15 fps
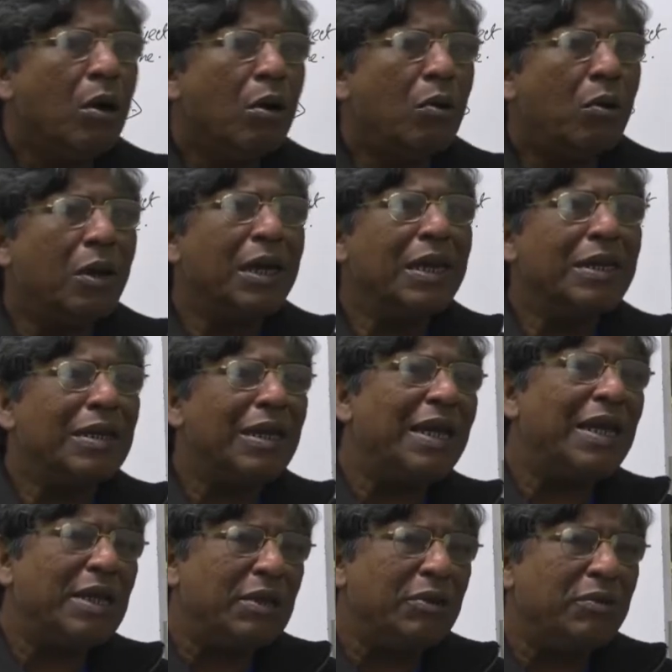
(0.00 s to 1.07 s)
When
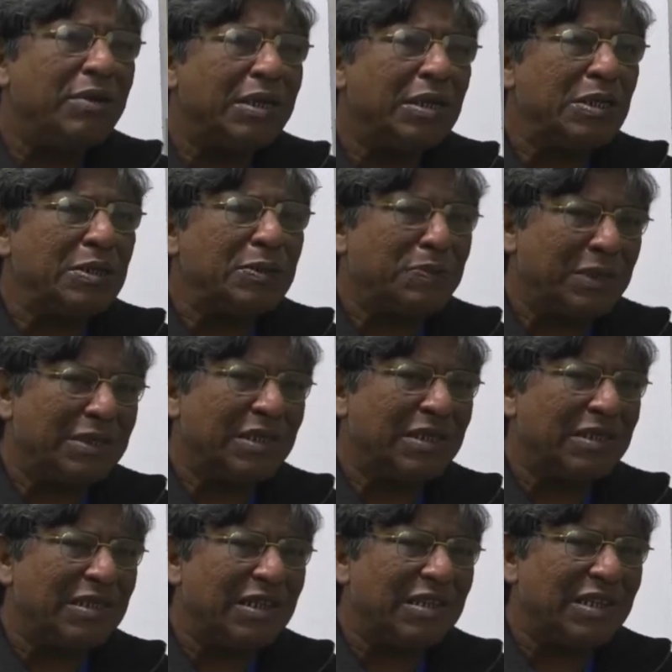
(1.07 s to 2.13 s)
a unit is
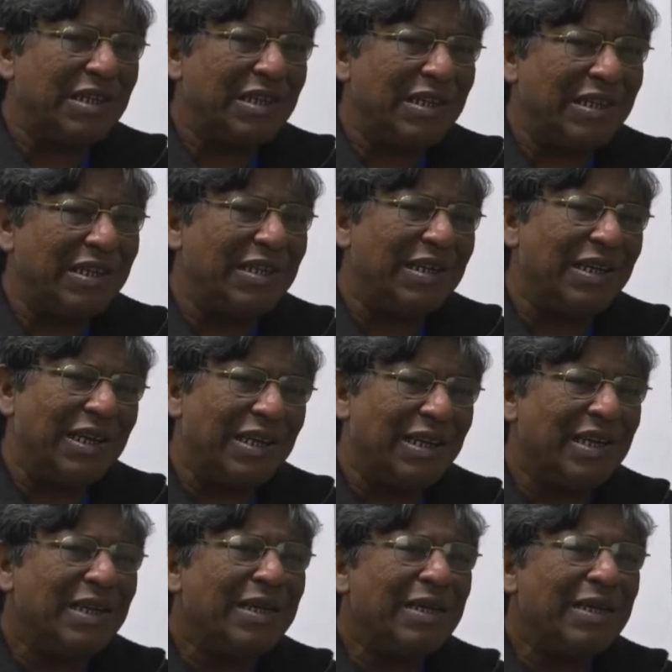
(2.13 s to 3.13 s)
presented in a